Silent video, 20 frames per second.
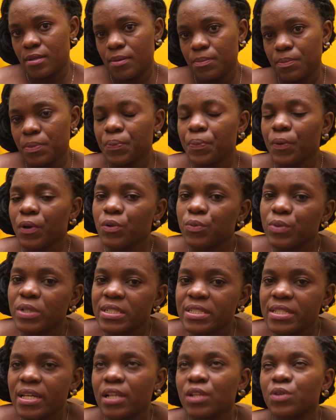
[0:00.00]
People will
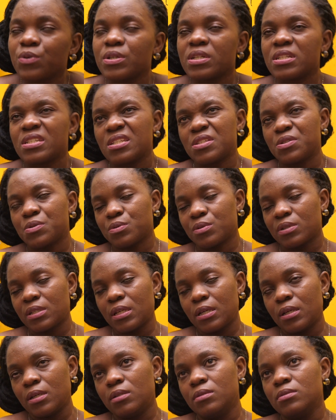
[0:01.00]
tell you it is
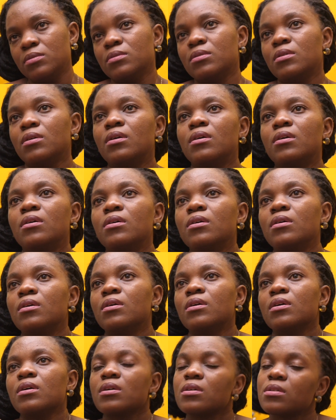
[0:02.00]
okay,
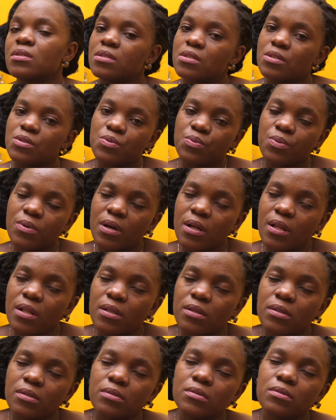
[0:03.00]
it is well,